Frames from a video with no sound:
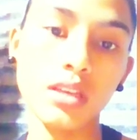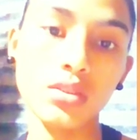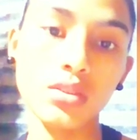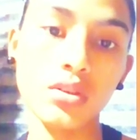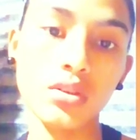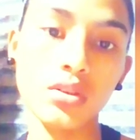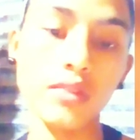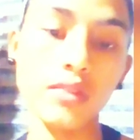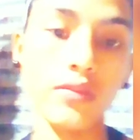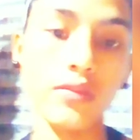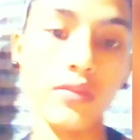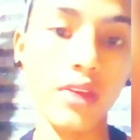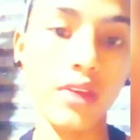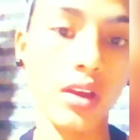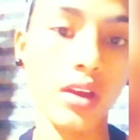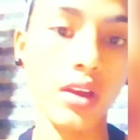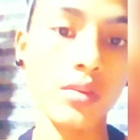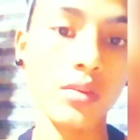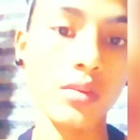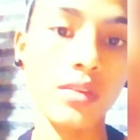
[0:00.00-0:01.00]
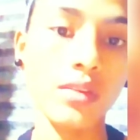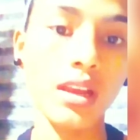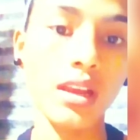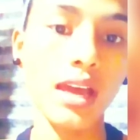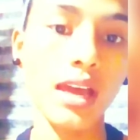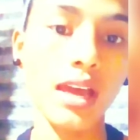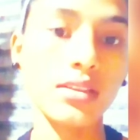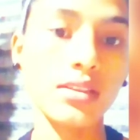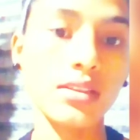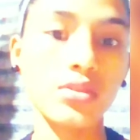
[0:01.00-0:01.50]
the environment
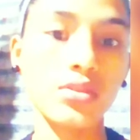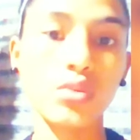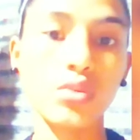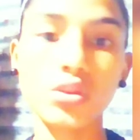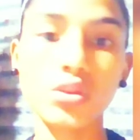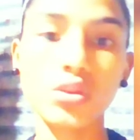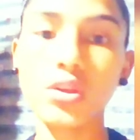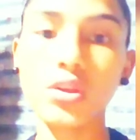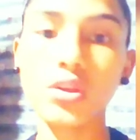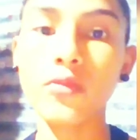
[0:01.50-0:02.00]
as a source of